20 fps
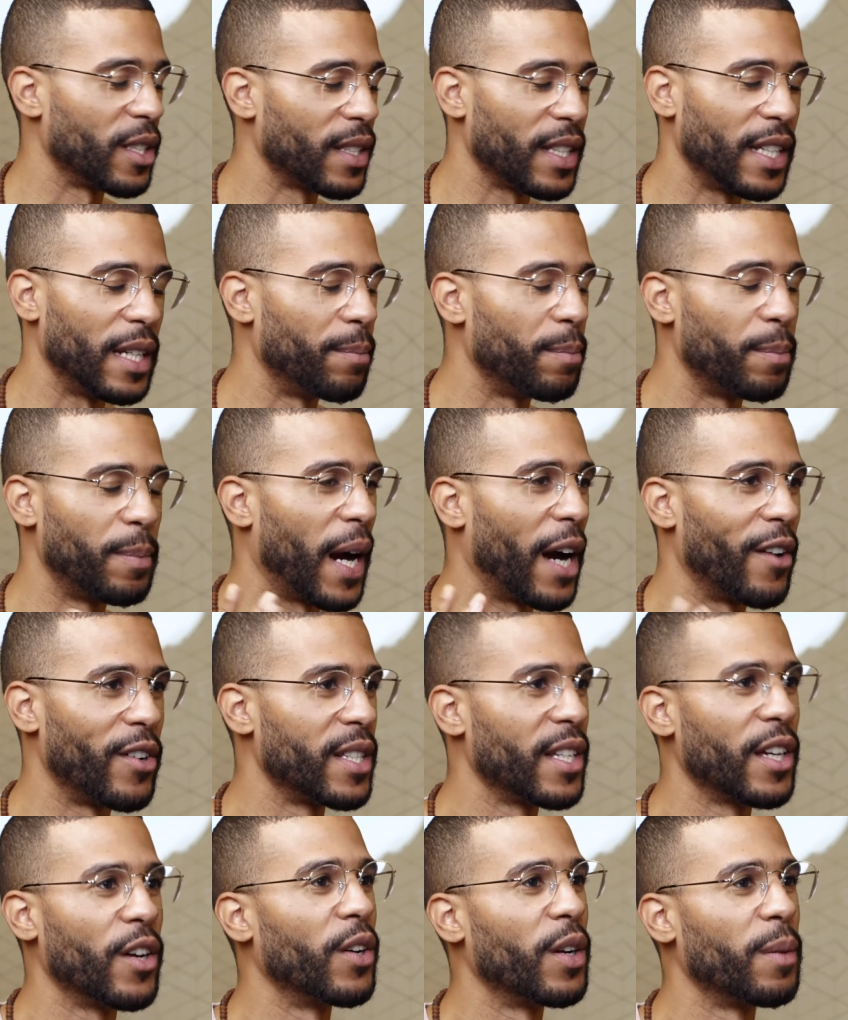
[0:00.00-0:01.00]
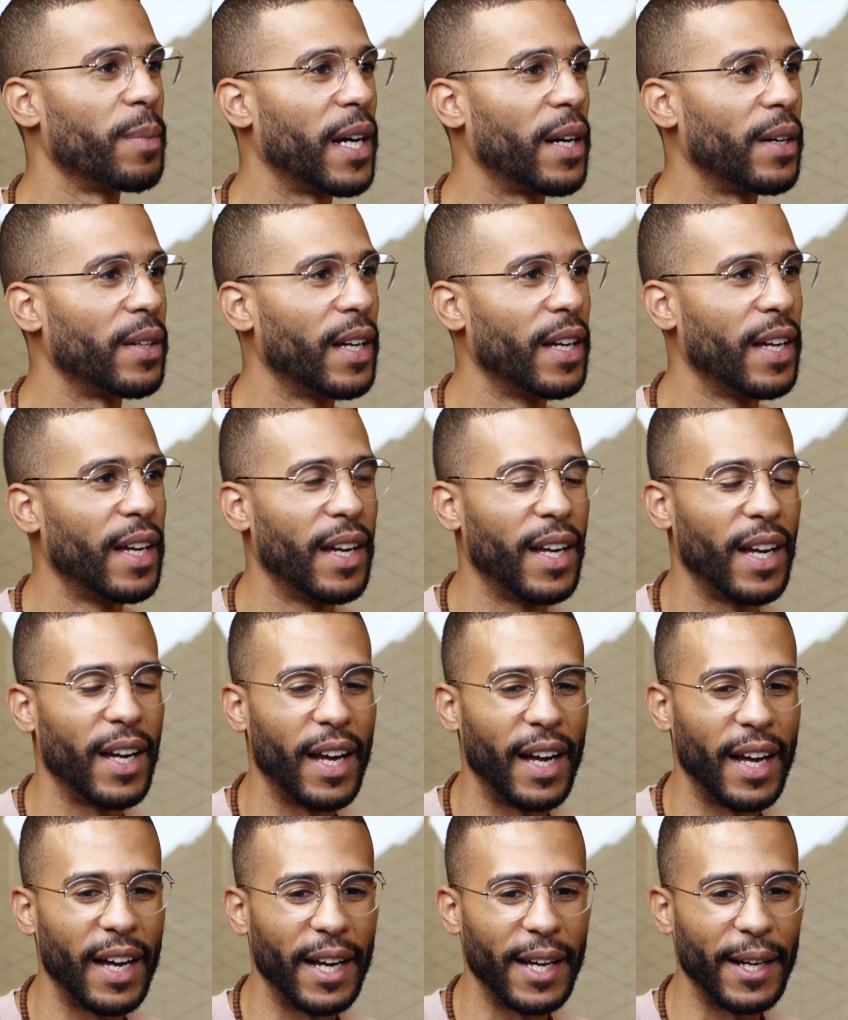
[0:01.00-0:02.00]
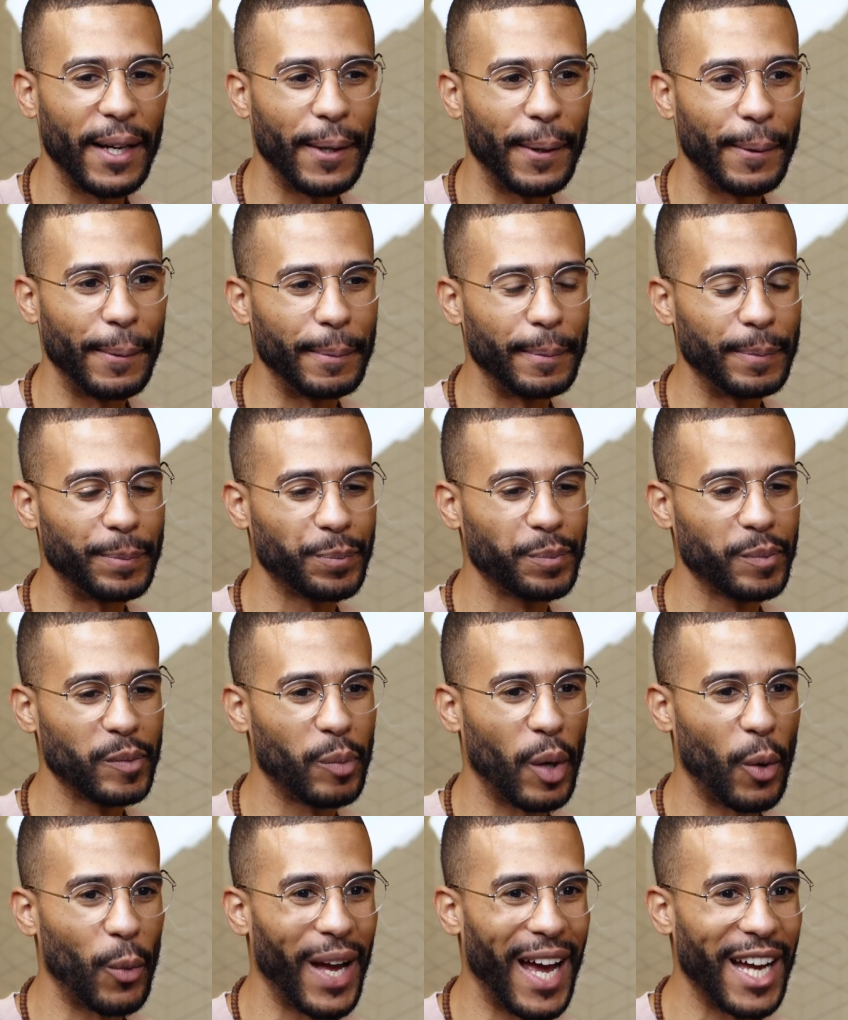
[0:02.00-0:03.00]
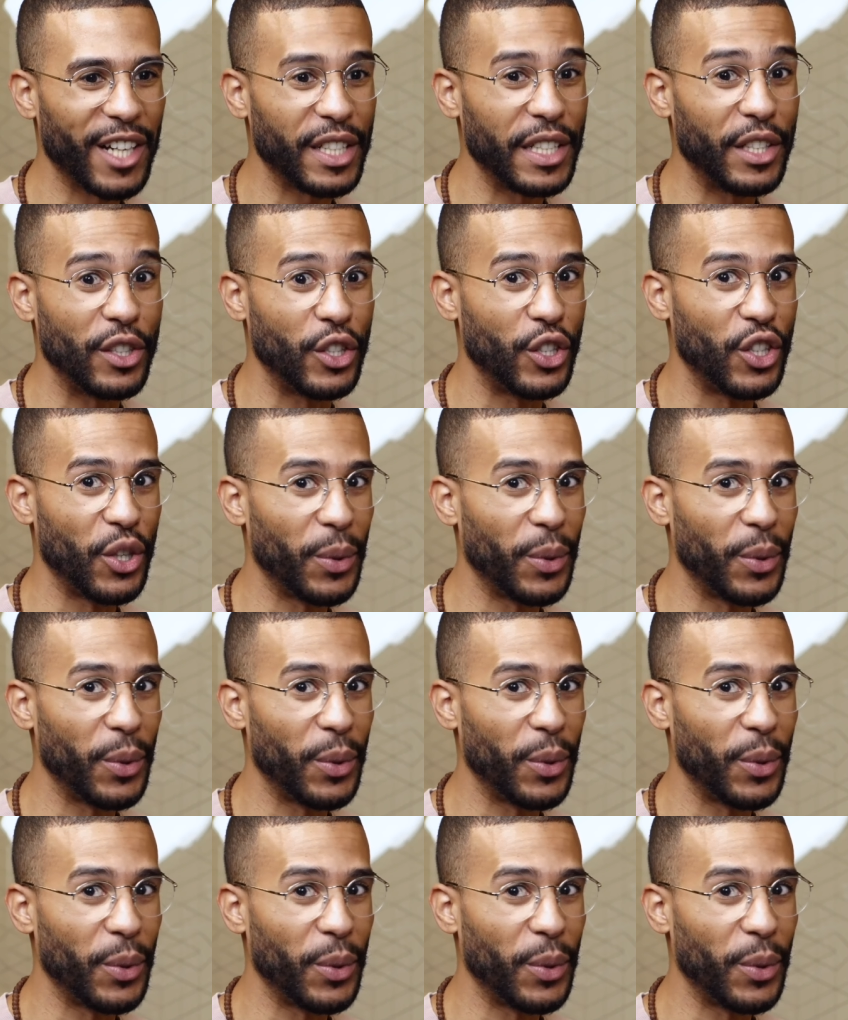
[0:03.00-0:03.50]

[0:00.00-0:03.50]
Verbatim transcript: just keep parroting on about. Mm-hmm. Um, but we're actually